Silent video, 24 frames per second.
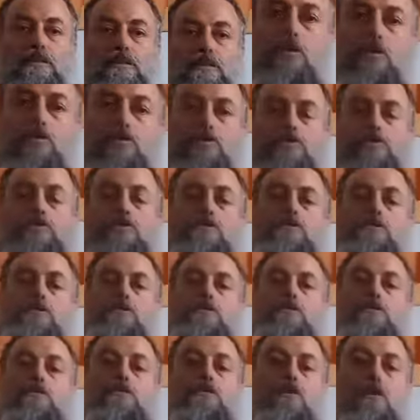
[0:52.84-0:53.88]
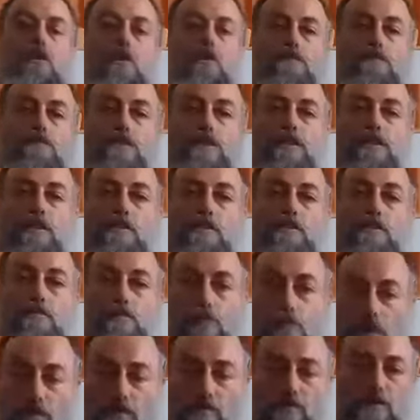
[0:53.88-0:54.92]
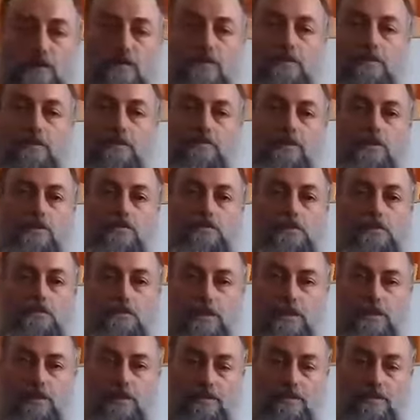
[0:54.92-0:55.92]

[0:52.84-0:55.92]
portion of the prophet which we read